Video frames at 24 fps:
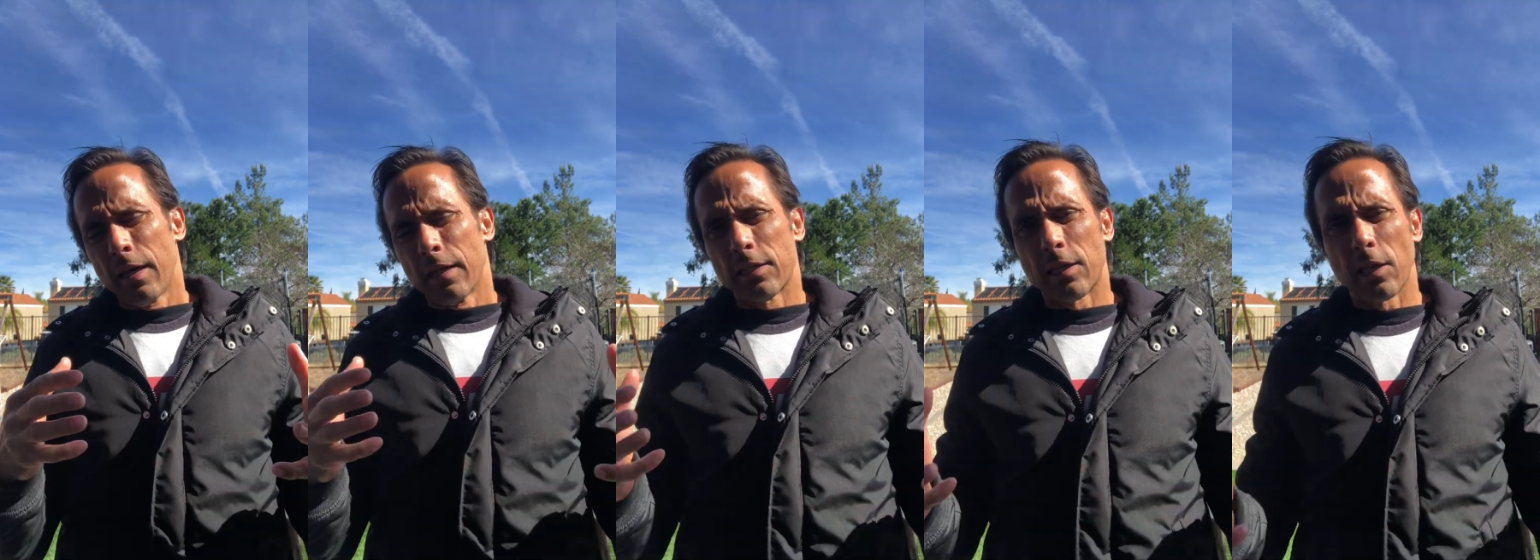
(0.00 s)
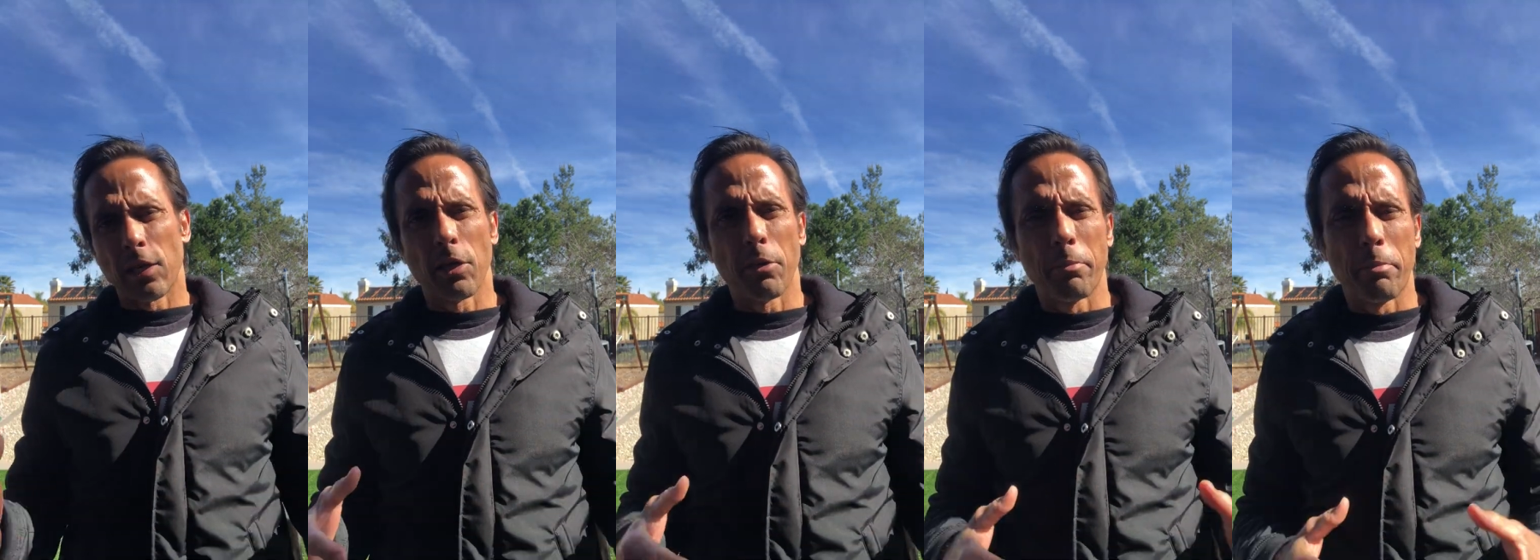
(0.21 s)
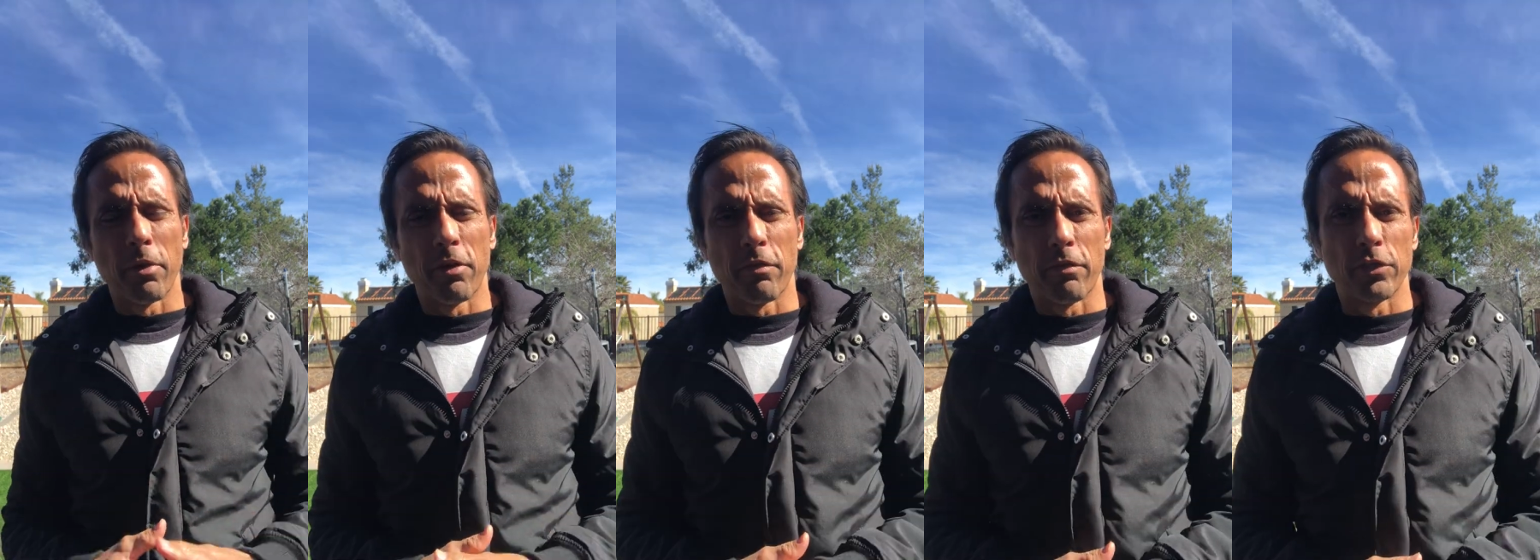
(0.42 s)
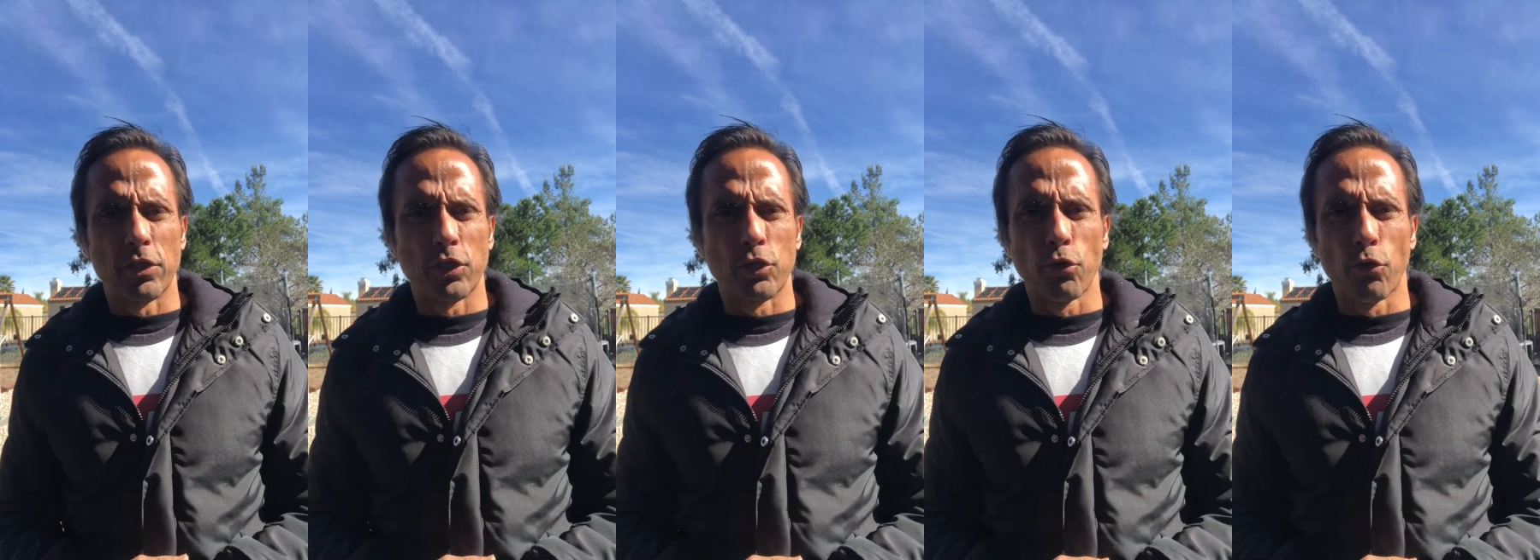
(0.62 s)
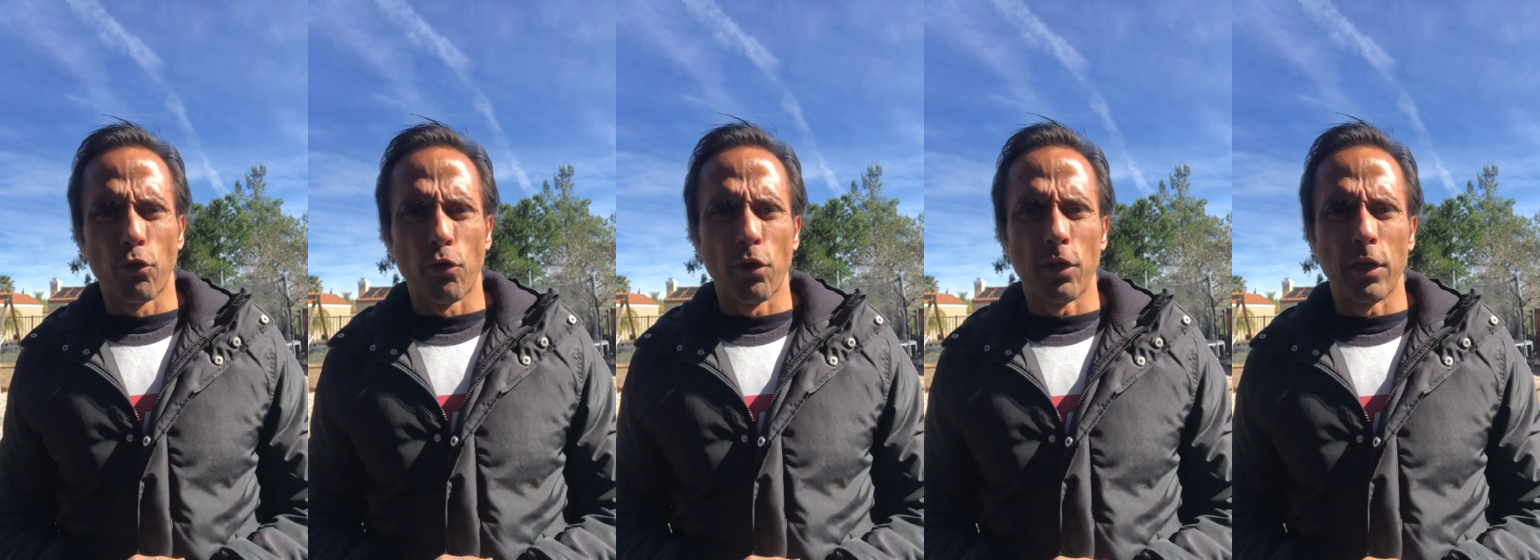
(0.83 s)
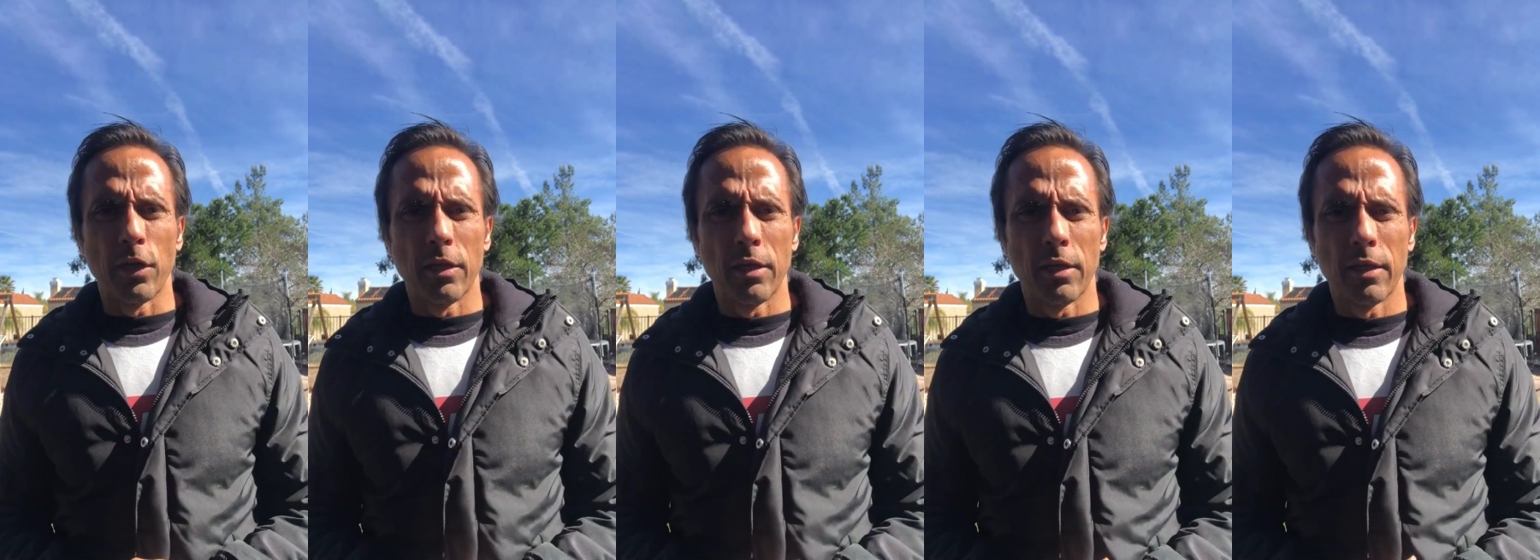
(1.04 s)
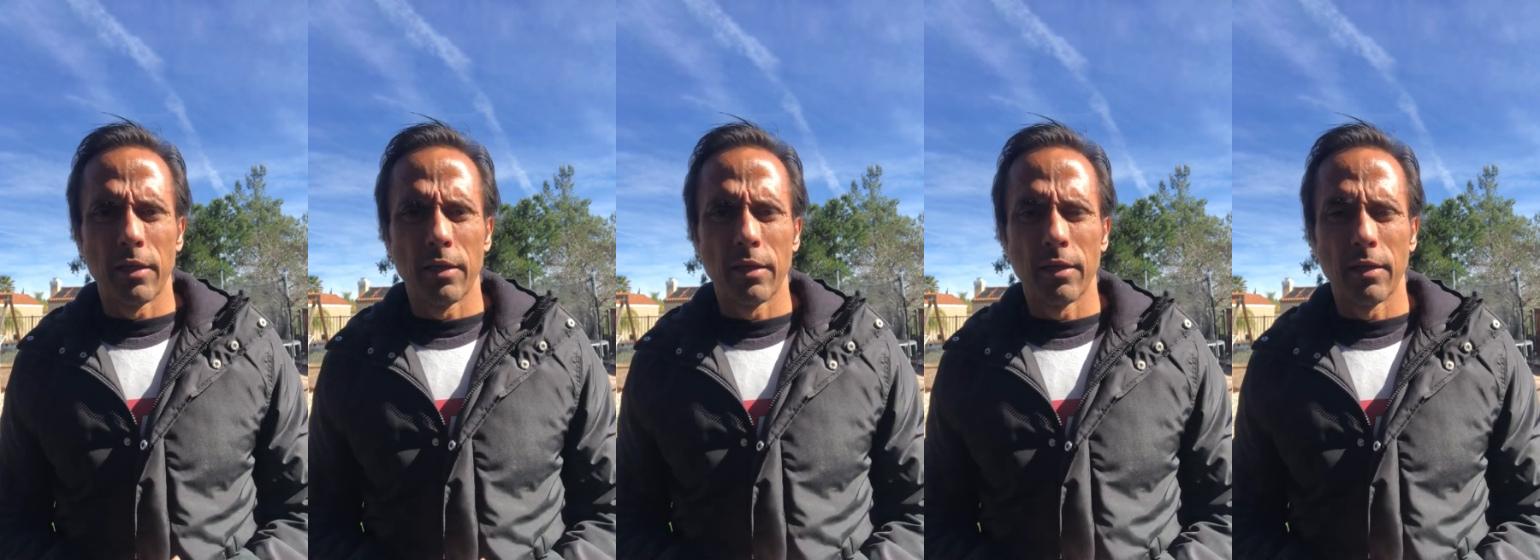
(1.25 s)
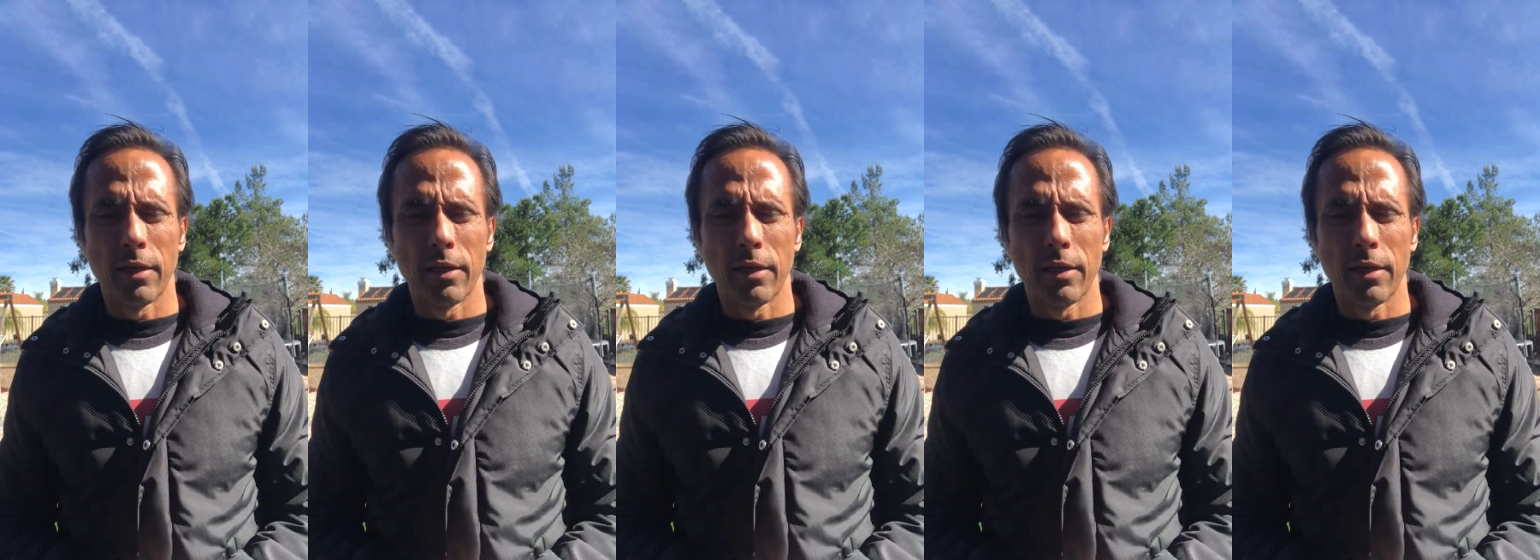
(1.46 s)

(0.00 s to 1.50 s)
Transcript: tell you a bit of a story